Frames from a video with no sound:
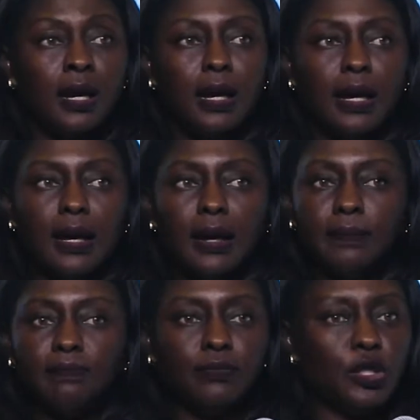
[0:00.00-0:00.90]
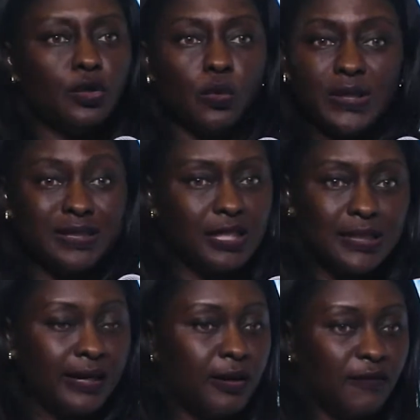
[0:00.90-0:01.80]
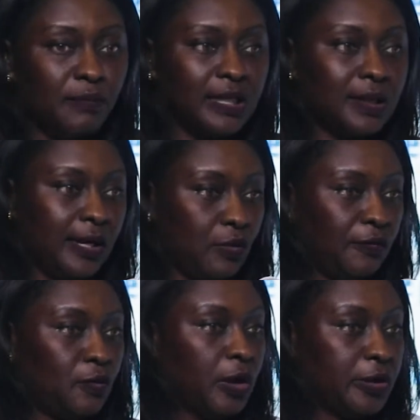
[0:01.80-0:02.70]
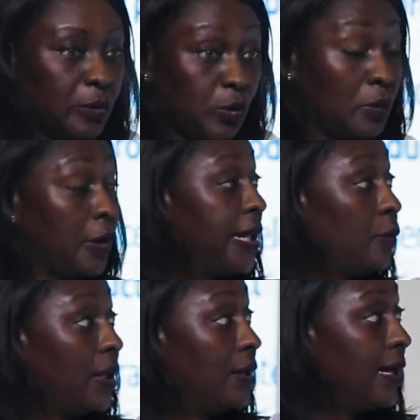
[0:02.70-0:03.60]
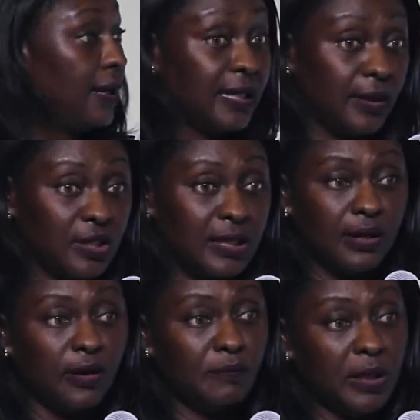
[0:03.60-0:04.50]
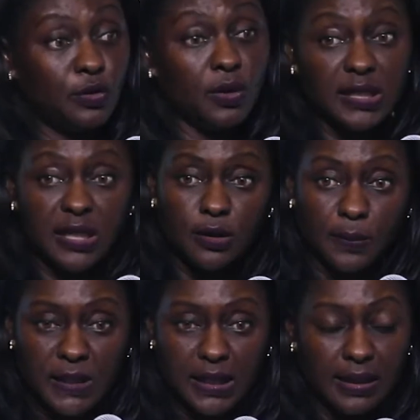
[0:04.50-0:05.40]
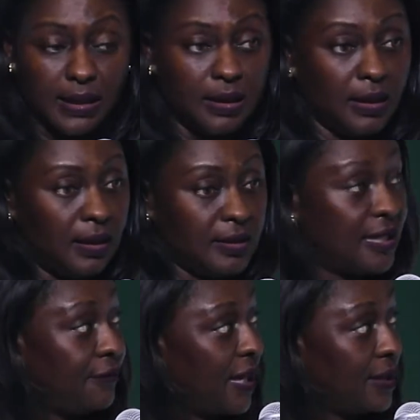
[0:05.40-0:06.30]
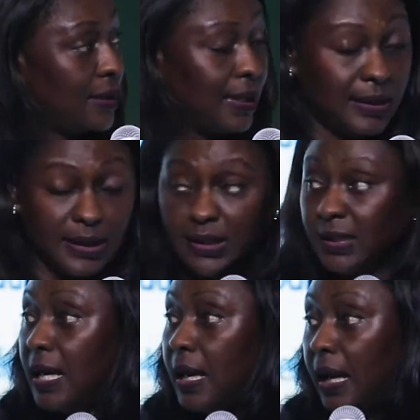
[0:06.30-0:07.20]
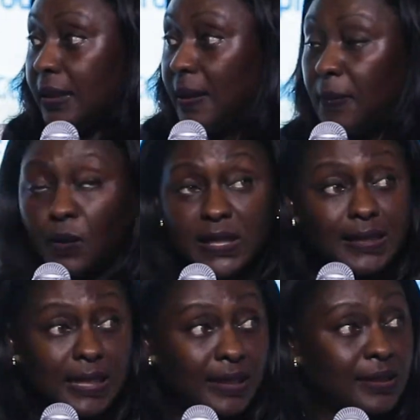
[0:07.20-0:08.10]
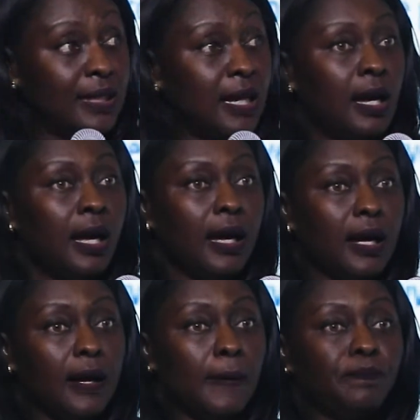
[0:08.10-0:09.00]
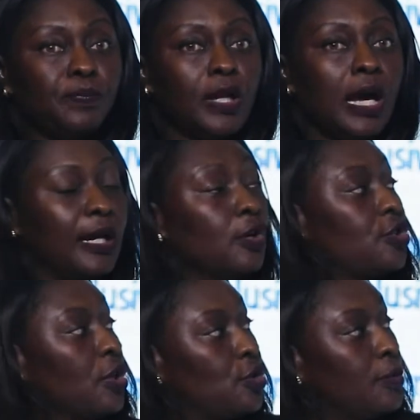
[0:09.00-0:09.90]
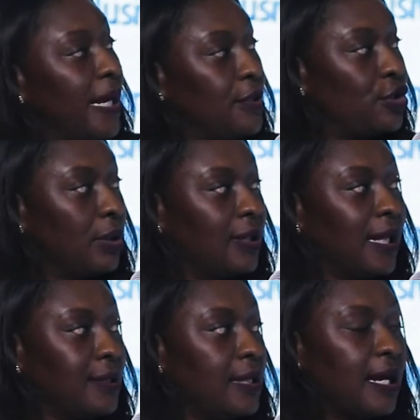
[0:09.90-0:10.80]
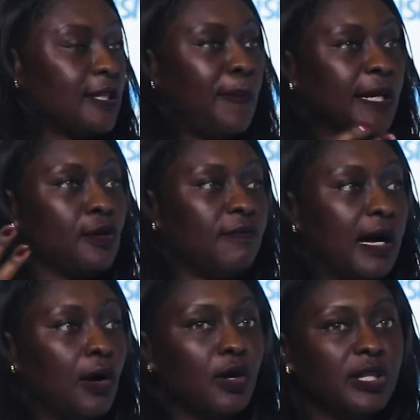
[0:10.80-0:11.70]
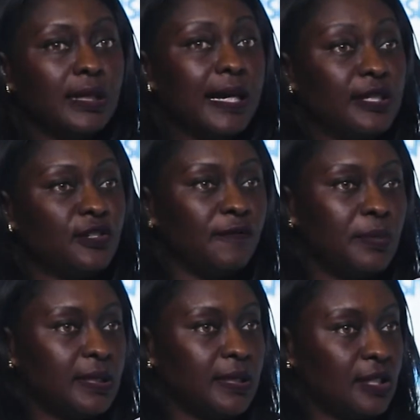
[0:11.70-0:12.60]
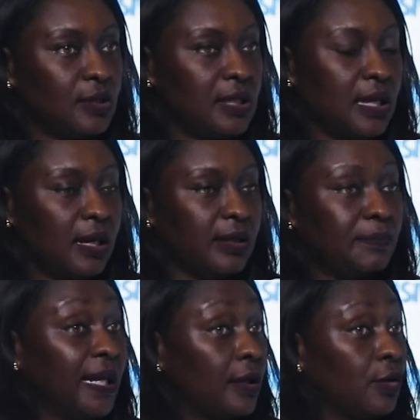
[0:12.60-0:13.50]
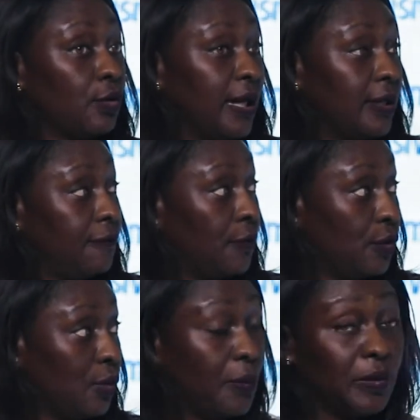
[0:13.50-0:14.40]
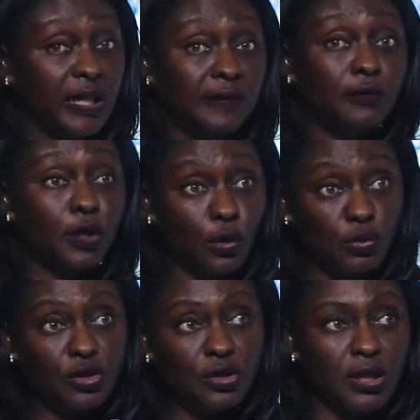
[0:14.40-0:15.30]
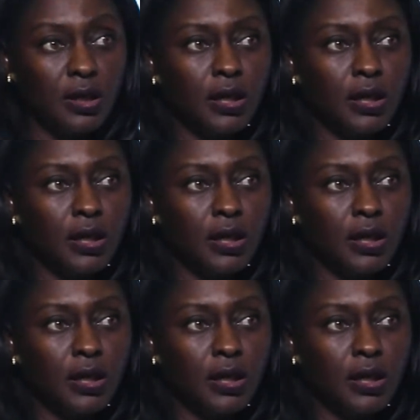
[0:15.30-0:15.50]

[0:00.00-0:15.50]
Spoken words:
With the state government, like we're working with Lagos State government, who has adopted our Safe Care standards, Adamawa State. And also to mention that as part of our other lines of business, the Medical Credit Fund, where we give loans